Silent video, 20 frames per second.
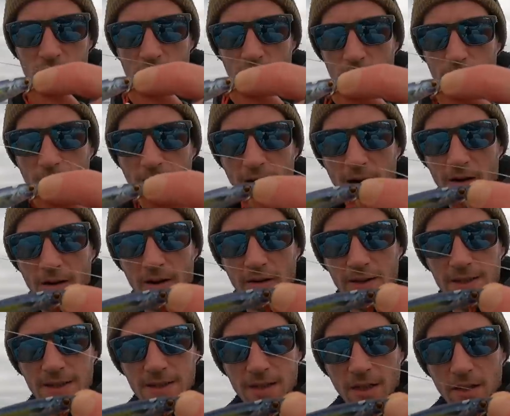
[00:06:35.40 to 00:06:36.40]

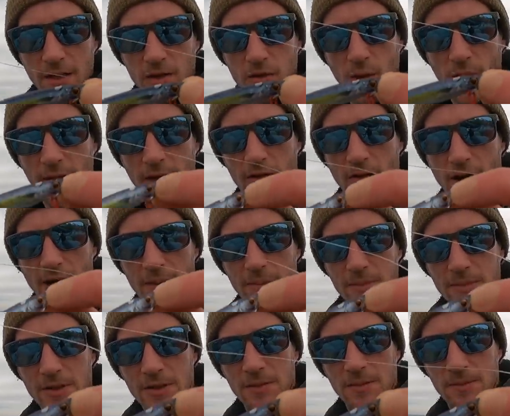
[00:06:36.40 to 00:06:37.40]
Jigpara. This is only 20
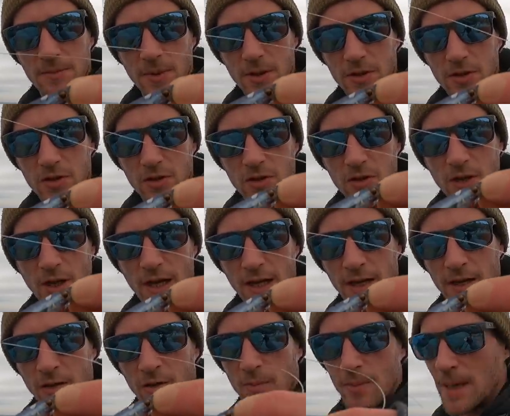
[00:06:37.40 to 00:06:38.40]
grams, but just
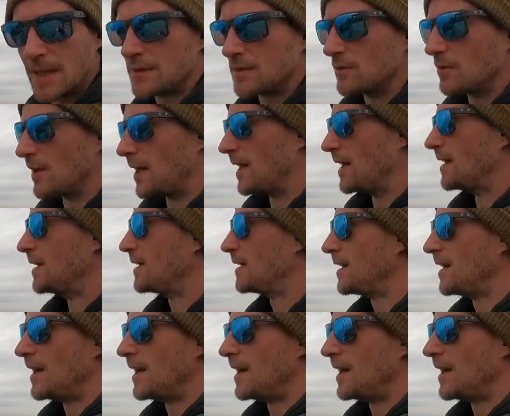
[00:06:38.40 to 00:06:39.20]
a little metal there.